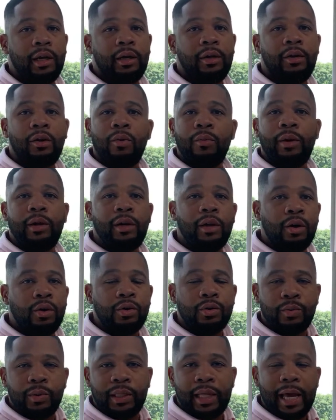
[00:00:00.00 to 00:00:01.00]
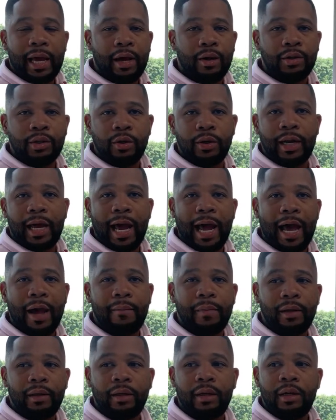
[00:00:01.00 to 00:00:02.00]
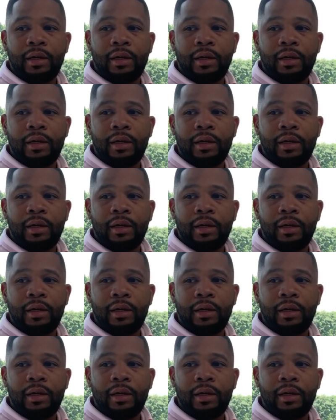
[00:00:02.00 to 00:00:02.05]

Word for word: No one knows what the hell's gonna happen.